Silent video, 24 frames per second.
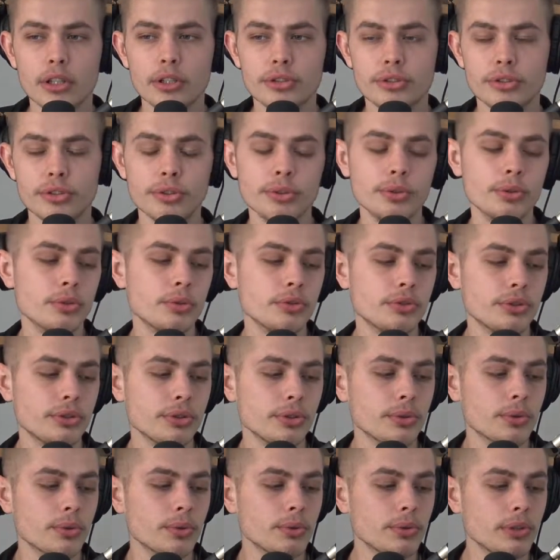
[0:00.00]
to
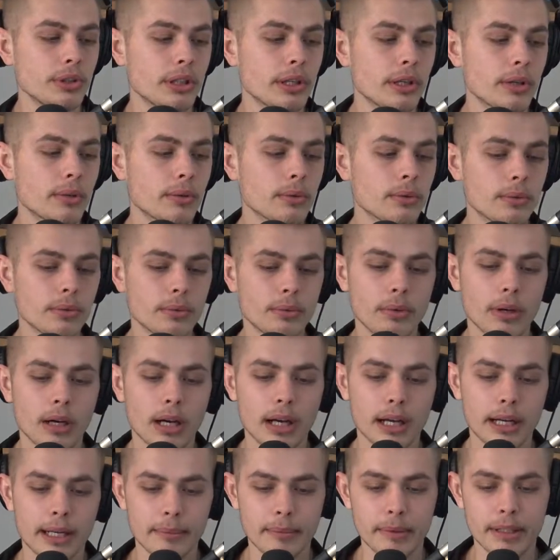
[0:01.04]
to you know
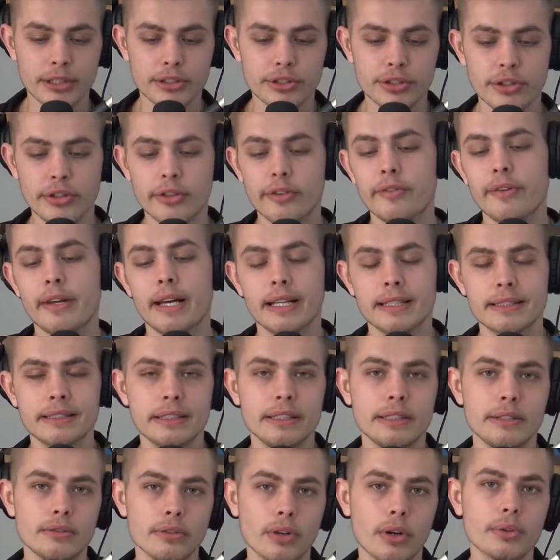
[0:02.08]
uh, make sure the
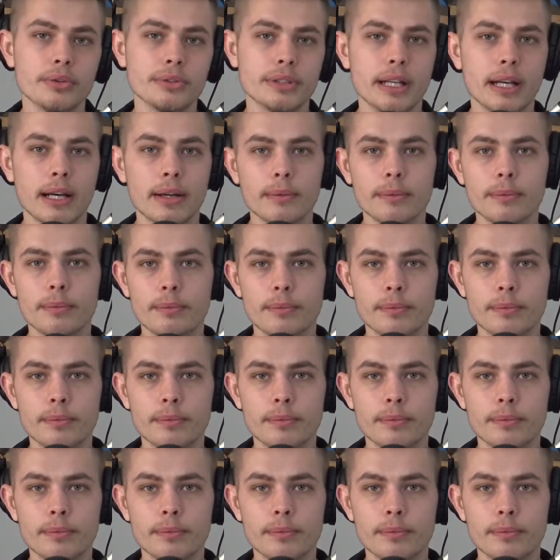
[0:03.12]
vaccine rolls out.